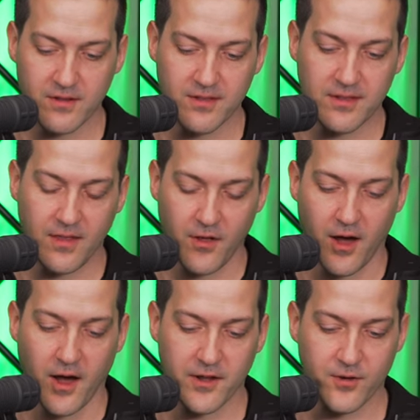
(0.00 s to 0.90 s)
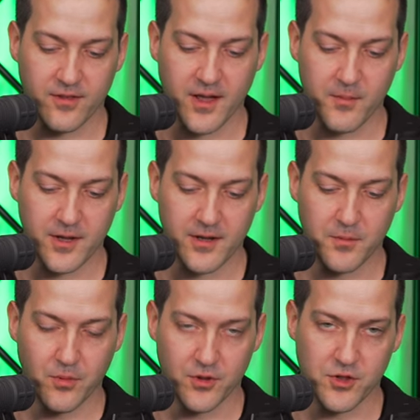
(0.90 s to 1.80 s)
can see that the audio is coming
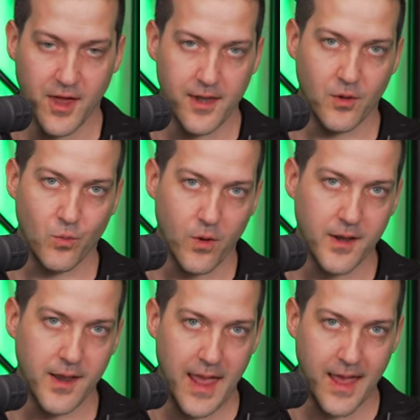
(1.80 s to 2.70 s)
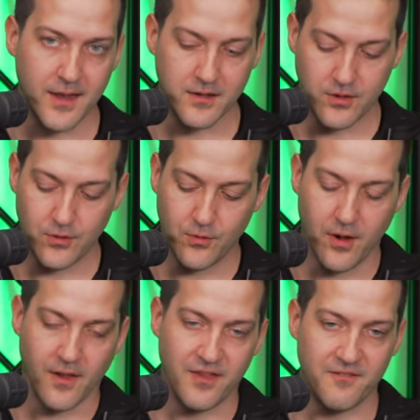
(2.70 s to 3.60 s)
into both channel 1 and
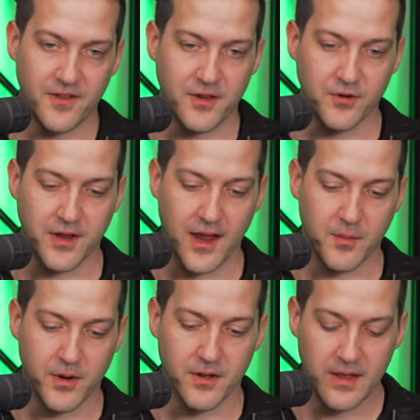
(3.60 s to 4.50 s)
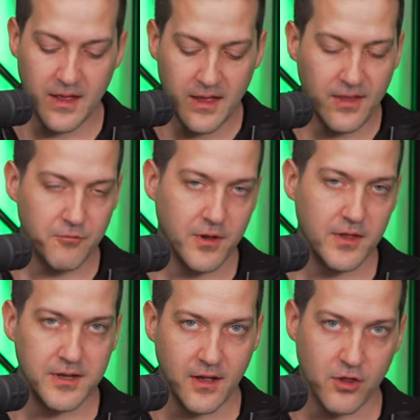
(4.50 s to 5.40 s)
2 on the video camera. That
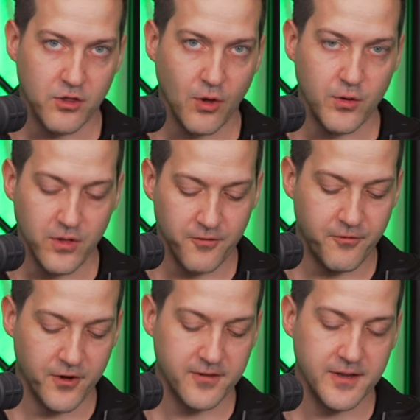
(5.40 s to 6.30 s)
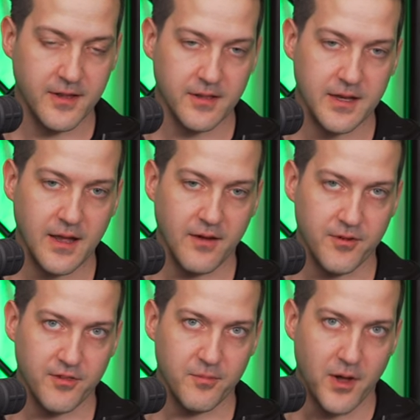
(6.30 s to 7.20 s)
really does show you the versatility
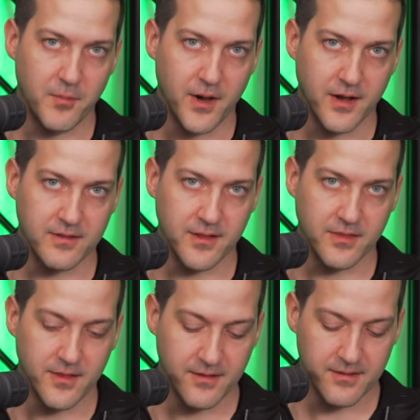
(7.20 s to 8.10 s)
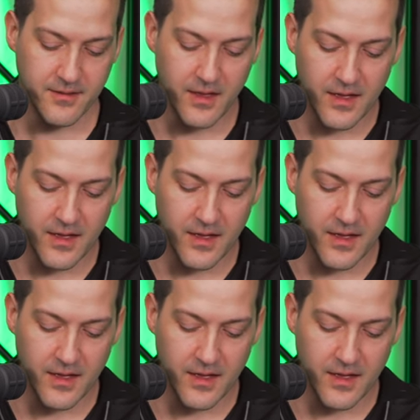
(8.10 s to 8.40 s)
of a small box like this.